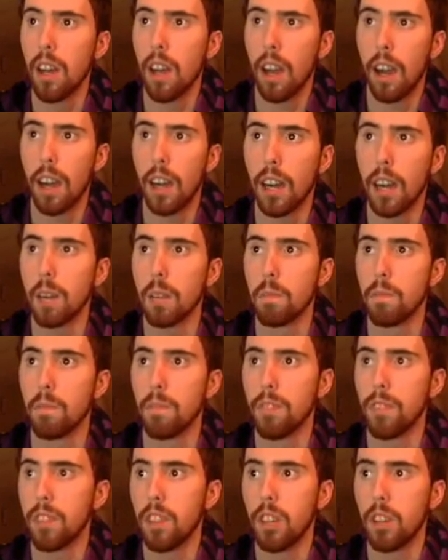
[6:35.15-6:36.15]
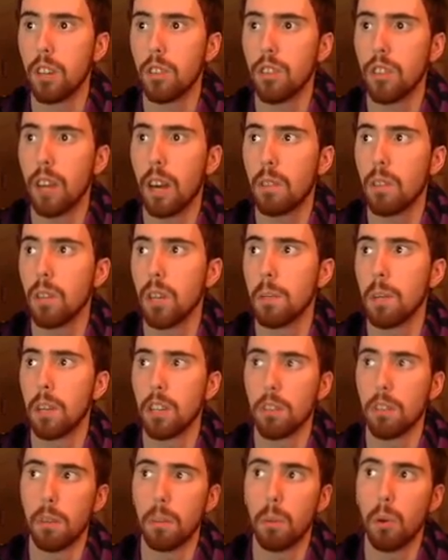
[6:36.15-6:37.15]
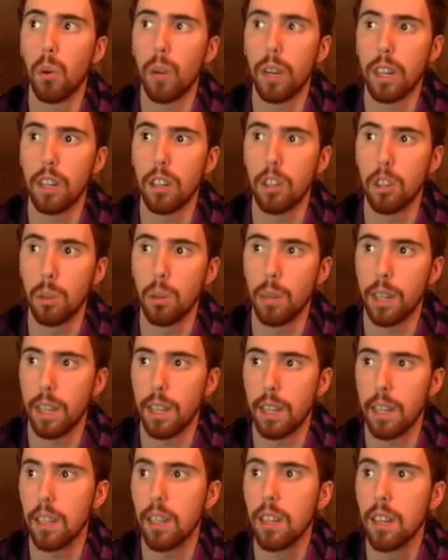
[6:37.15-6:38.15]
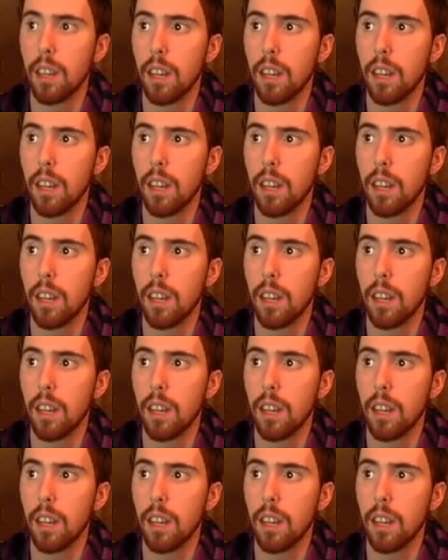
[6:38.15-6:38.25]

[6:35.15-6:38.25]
um, there's not really much of a point in doing it.